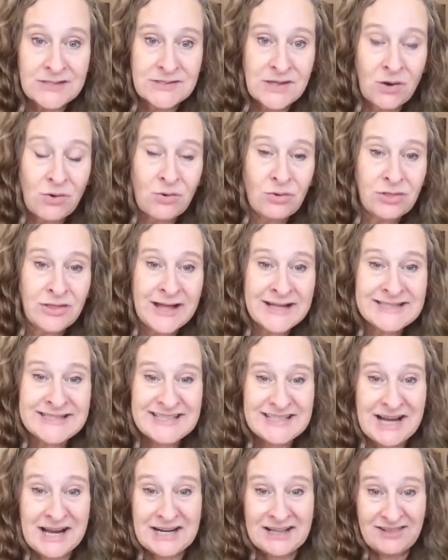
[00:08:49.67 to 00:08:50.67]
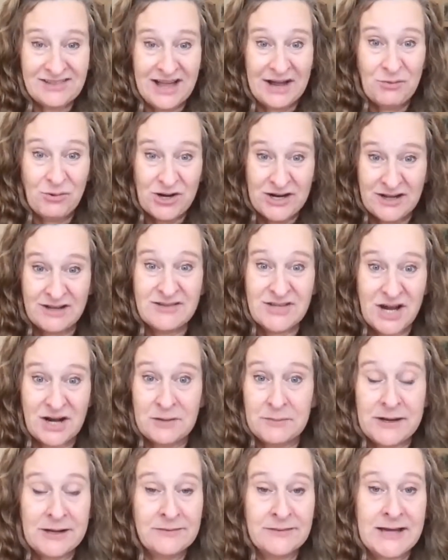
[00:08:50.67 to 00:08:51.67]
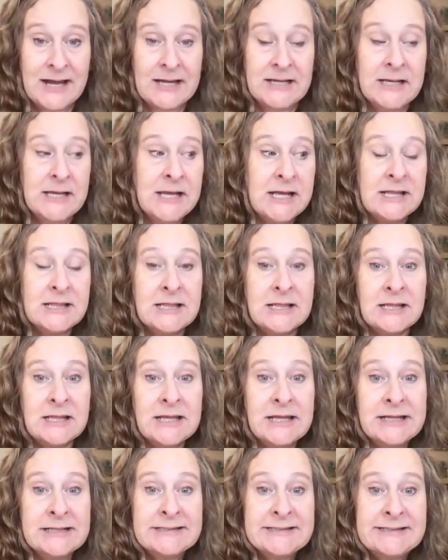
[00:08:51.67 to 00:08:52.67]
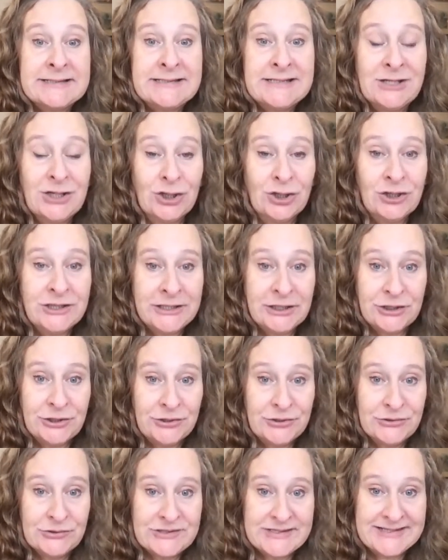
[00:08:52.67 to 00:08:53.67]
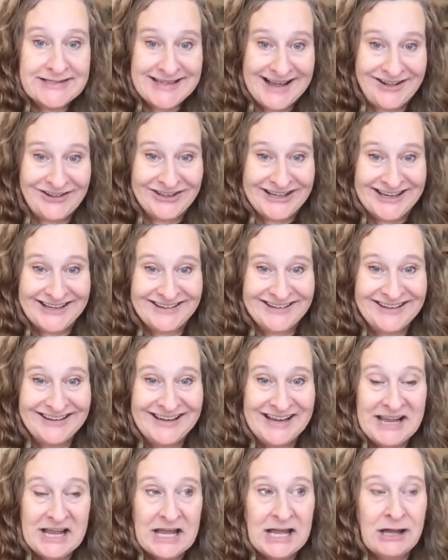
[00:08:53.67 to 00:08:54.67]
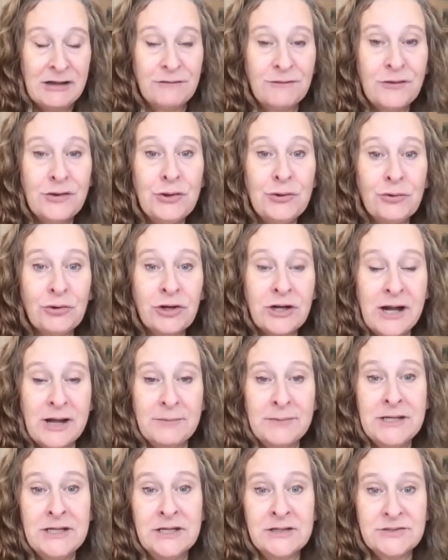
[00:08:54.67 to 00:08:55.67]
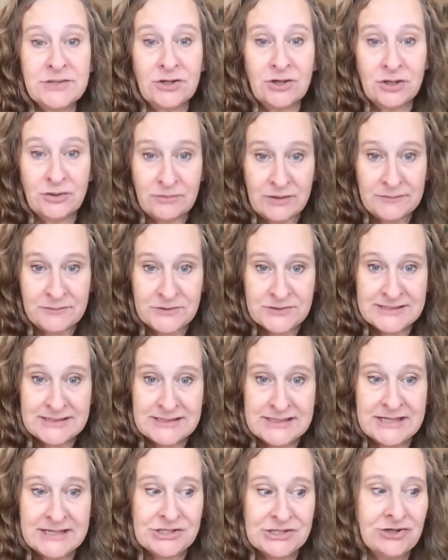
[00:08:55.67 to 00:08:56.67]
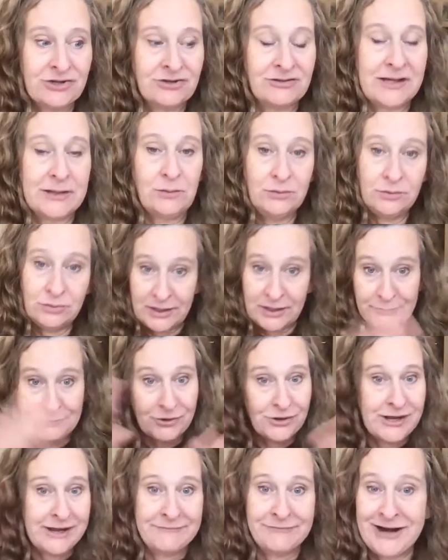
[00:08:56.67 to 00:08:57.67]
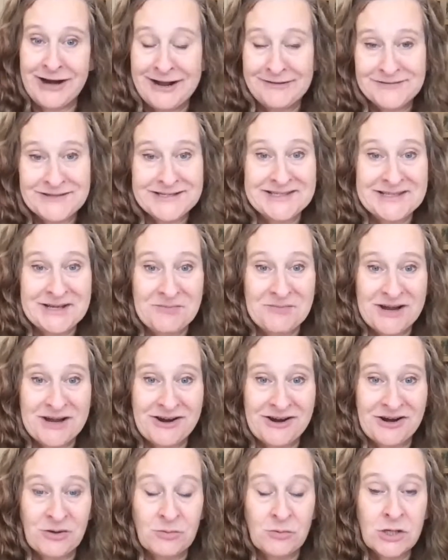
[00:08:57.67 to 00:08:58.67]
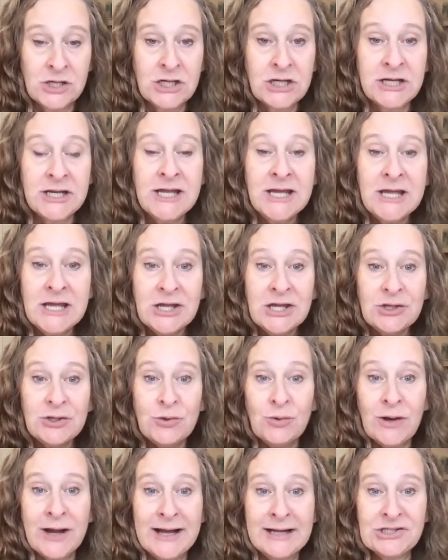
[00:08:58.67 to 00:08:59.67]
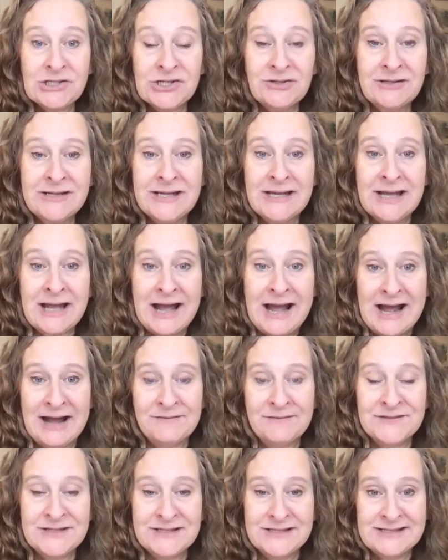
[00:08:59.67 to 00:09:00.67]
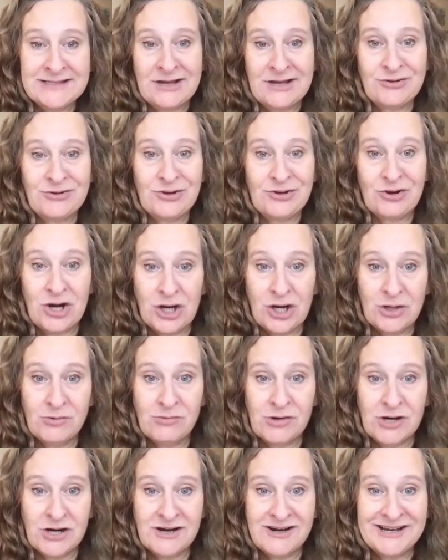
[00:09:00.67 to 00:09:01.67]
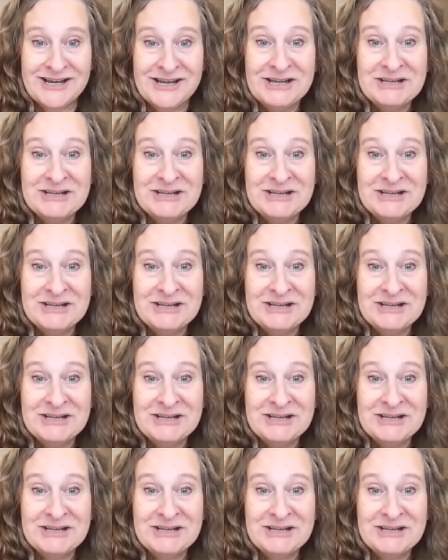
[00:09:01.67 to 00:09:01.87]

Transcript: I want to talk about that. It still includes selling. If you're coming into art representation, you're like, oh, I won't ever have to sell my artwork. You actually have to sell your artwork